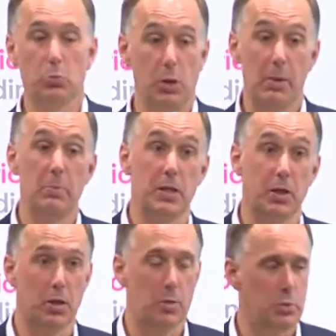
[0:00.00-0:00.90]
Well, maybe they're
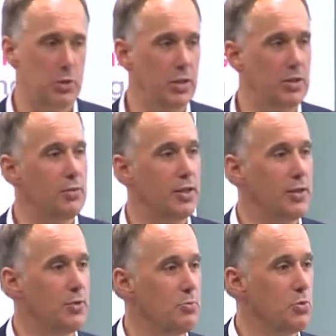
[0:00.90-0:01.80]
going to go to Brazil in
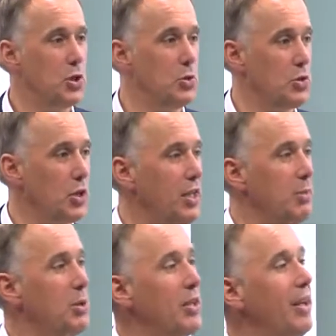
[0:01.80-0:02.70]
June and July, but